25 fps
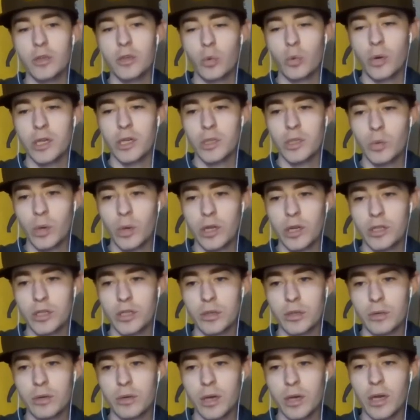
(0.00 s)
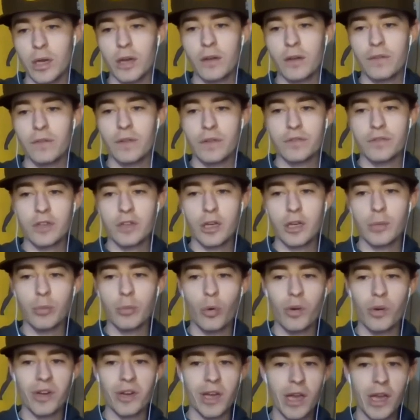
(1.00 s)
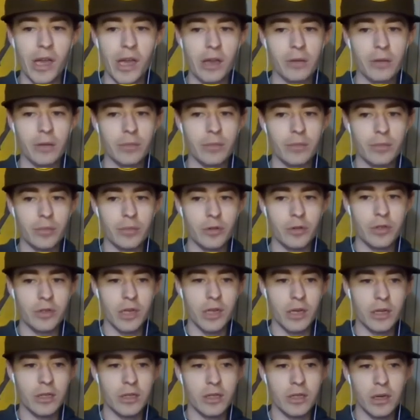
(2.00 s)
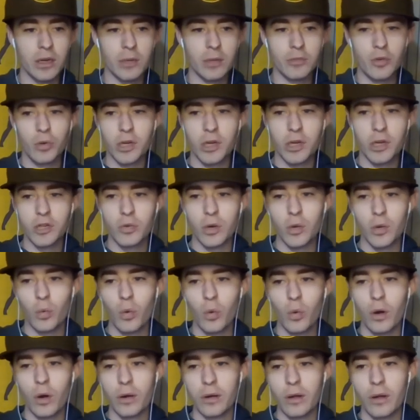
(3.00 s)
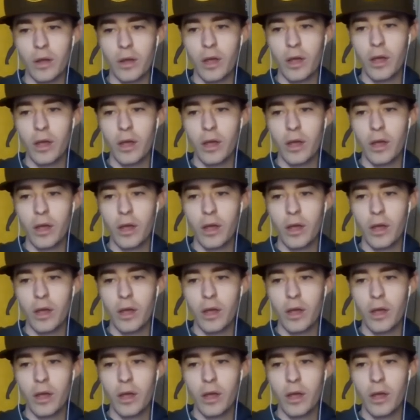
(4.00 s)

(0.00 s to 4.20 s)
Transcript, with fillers: 2022, 15.8% of the time, 2021,